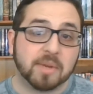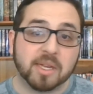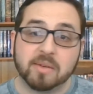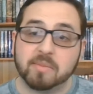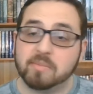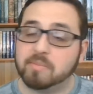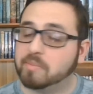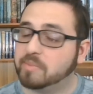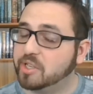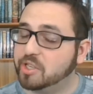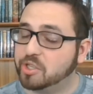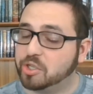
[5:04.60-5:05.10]

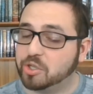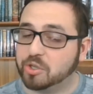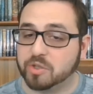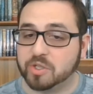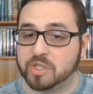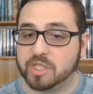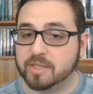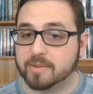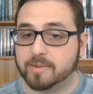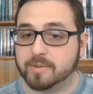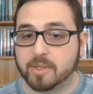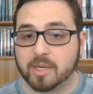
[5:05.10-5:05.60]
Be sure to
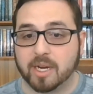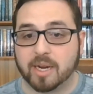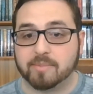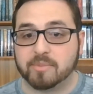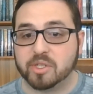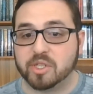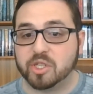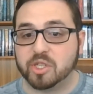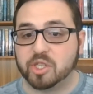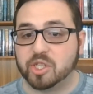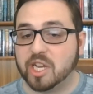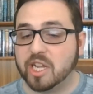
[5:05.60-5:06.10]
subscribe to
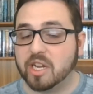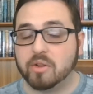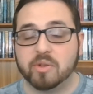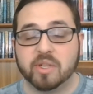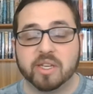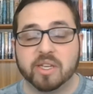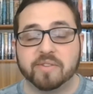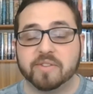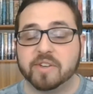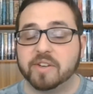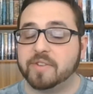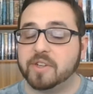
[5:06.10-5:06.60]
the channel
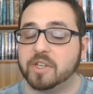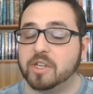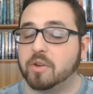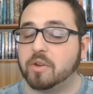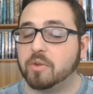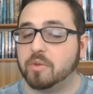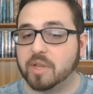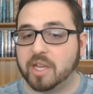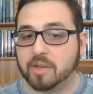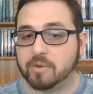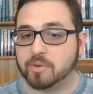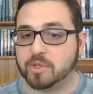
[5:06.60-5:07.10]
even if you don't
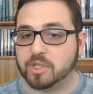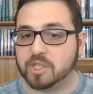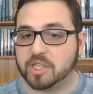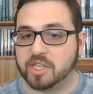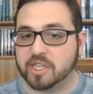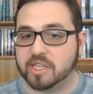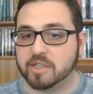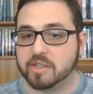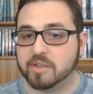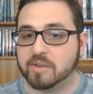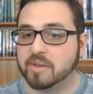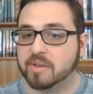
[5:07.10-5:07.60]
like what you
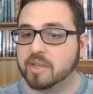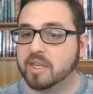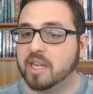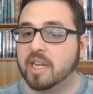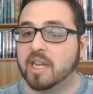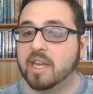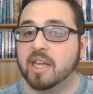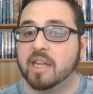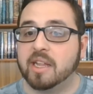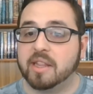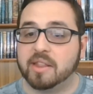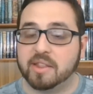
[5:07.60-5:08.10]
hear.
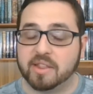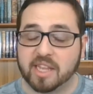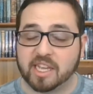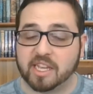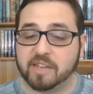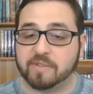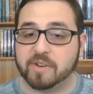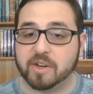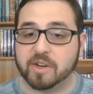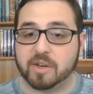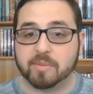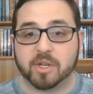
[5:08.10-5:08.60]
Thank you
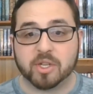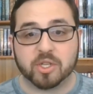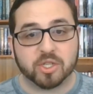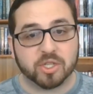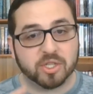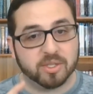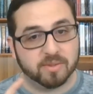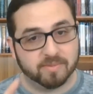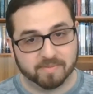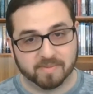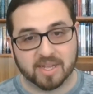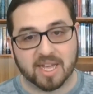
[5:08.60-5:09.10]
very much.